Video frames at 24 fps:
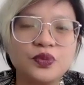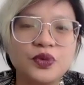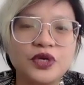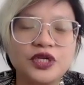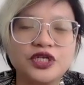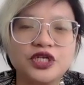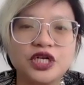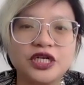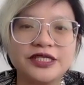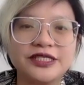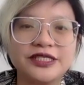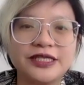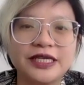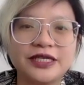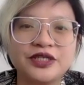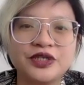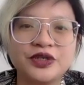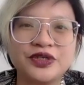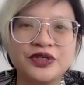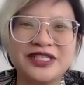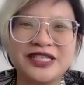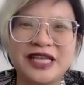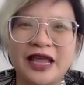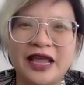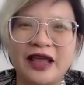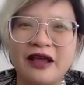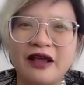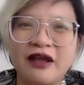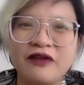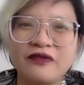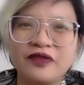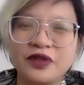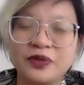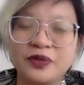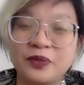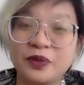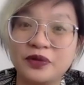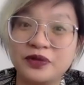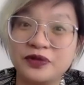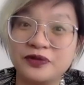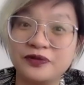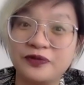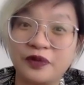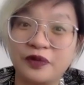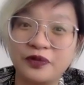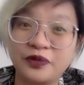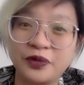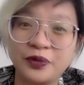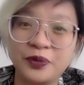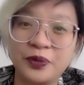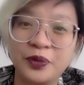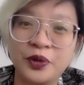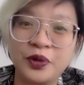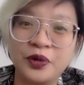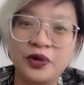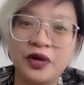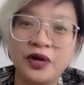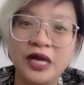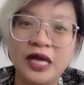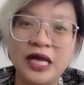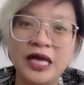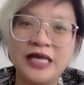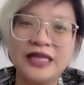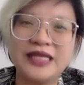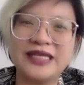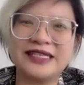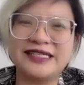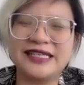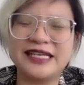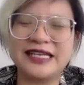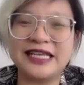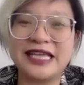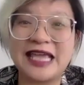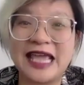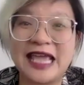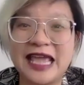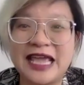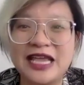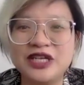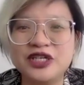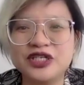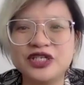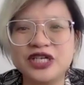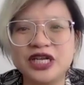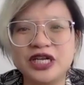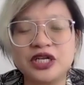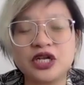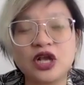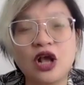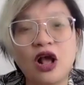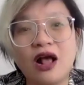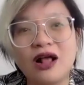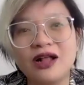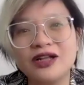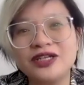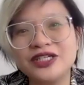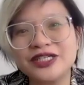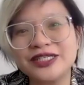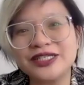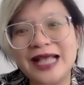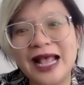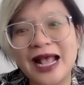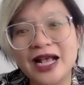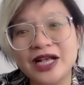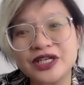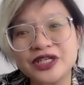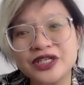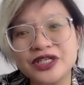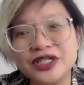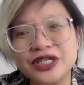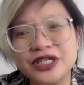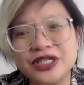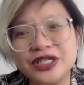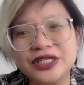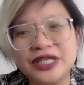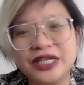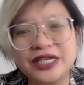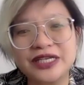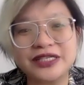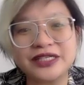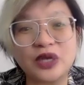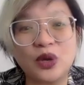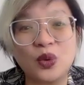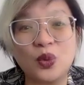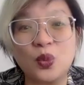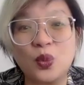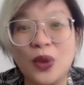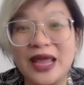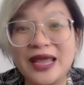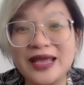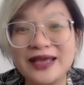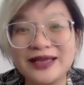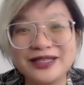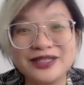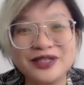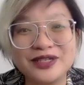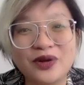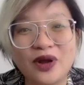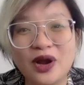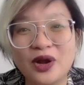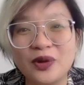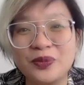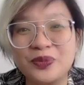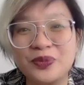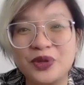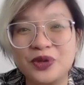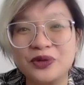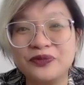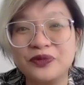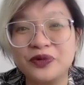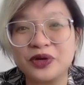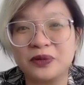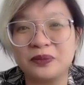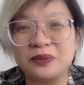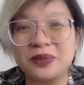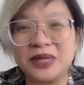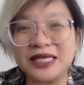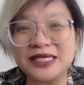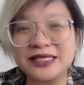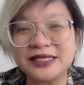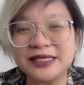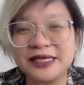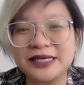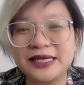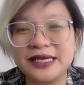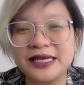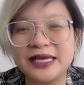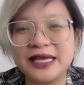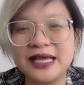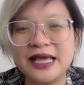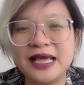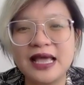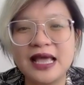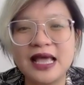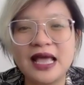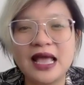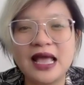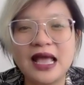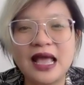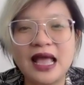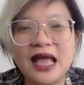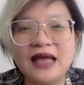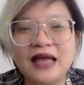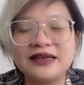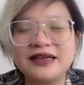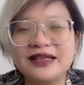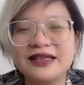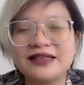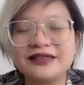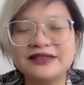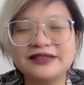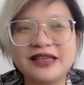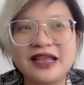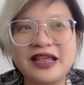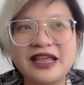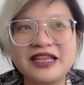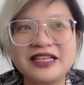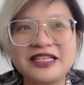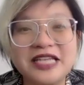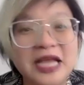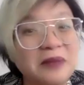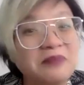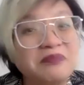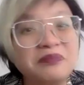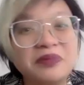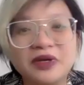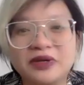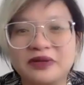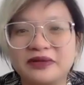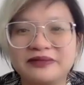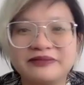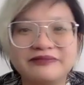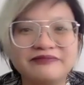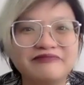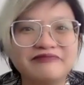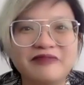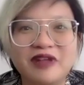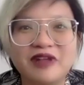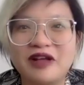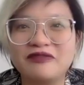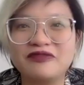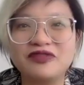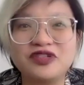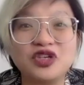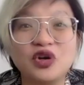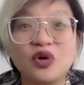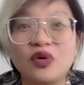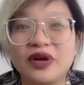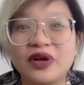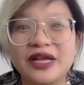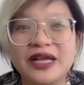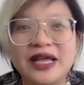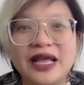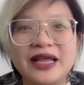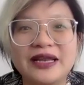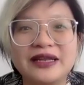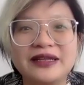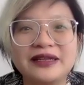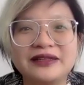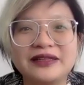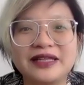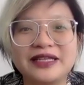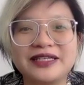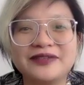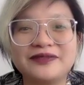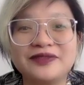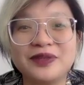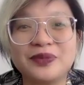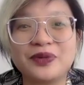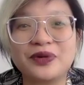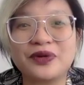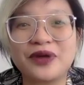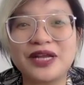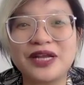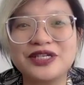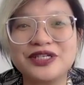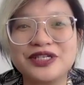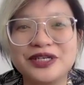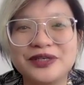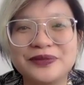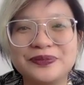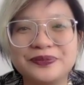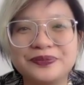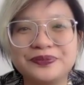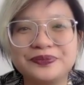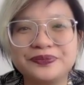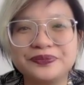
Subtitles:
which centers care for the most vulnerable, that is engaged in conscious action, that is awake to our beautiful complexity, and is a temple of joy and collective liberation.